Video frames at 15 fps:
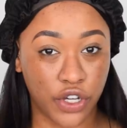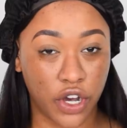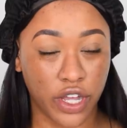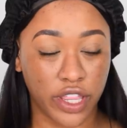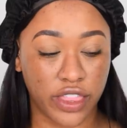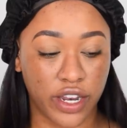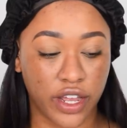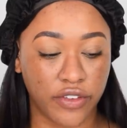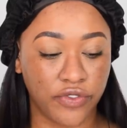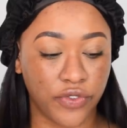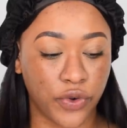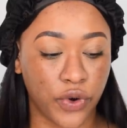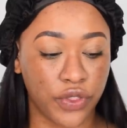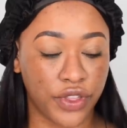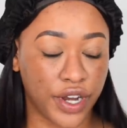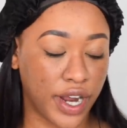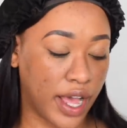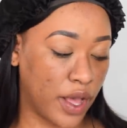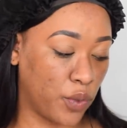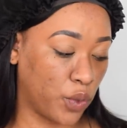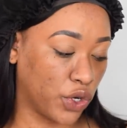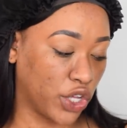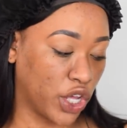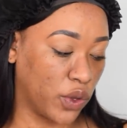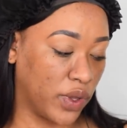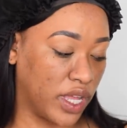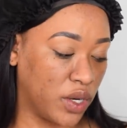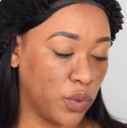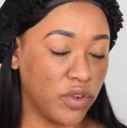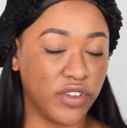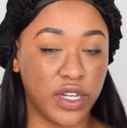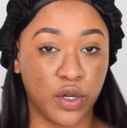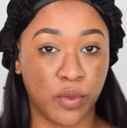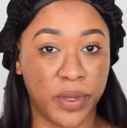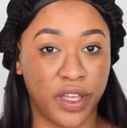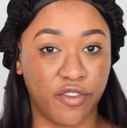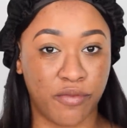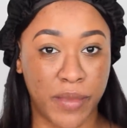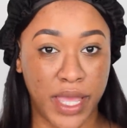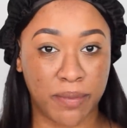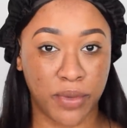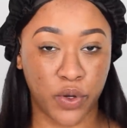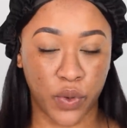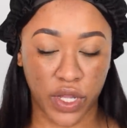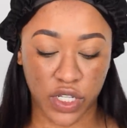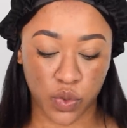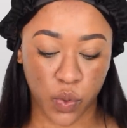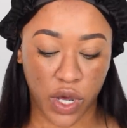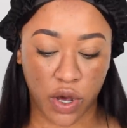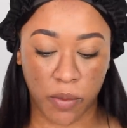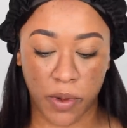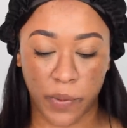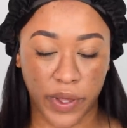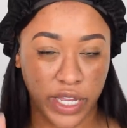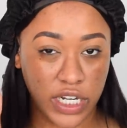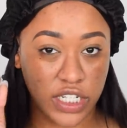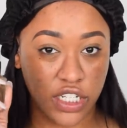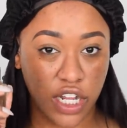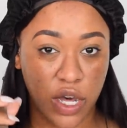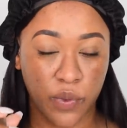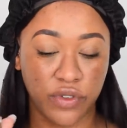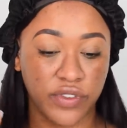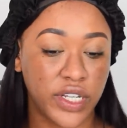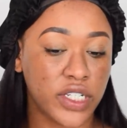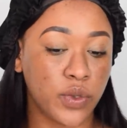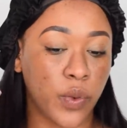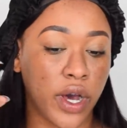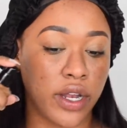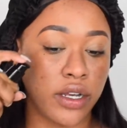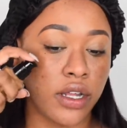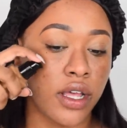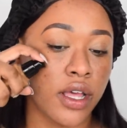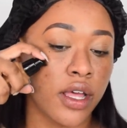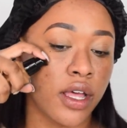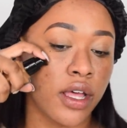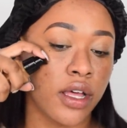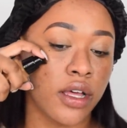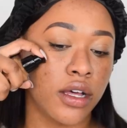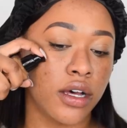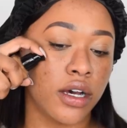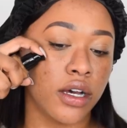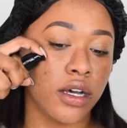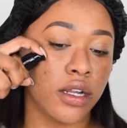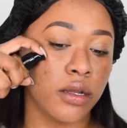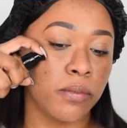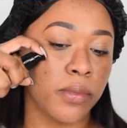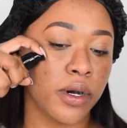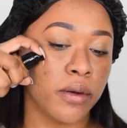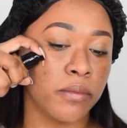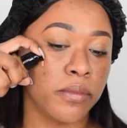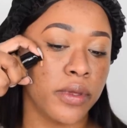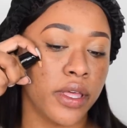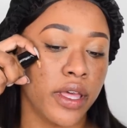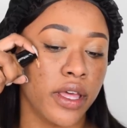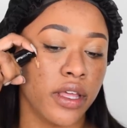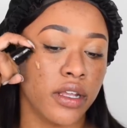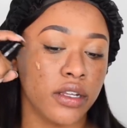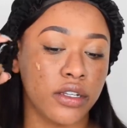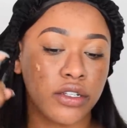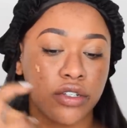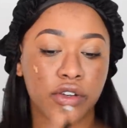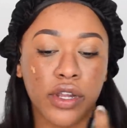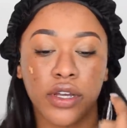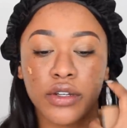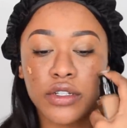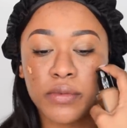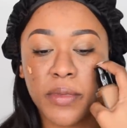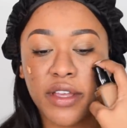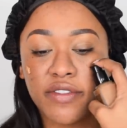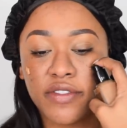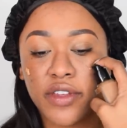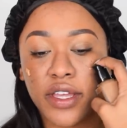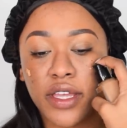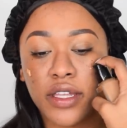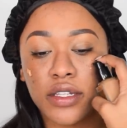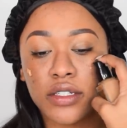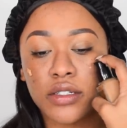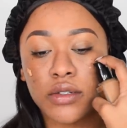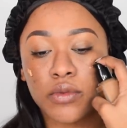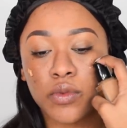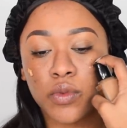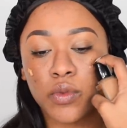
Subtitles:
darker than I thought, then I would go in with a little bit of Maple as well. But we're gonna start with this one. I'm gonna pump it straight onto my face.